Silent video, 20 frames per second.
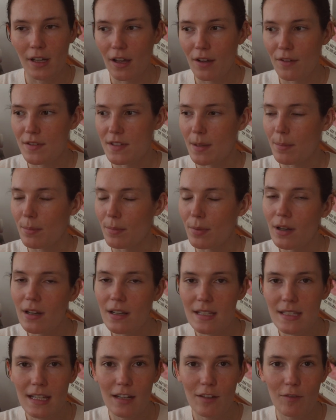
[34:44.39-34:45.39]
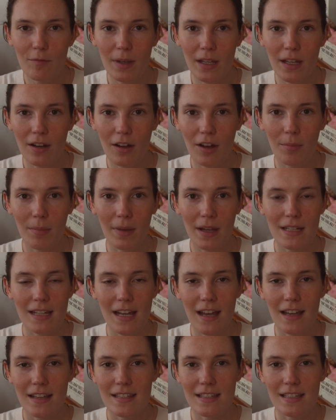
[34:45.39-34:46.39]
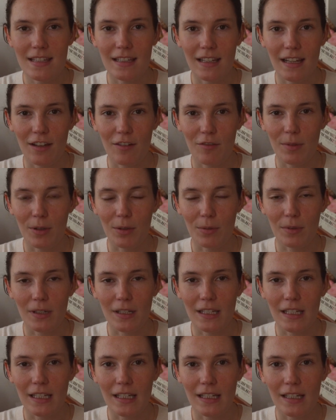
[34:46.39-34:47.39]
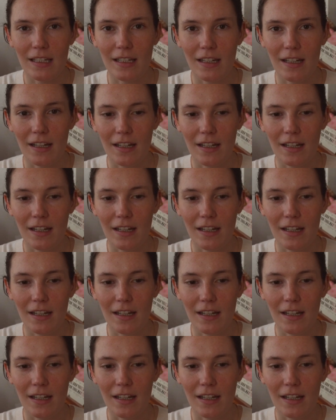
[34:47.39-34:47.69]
of some books that have been on my desk and have been really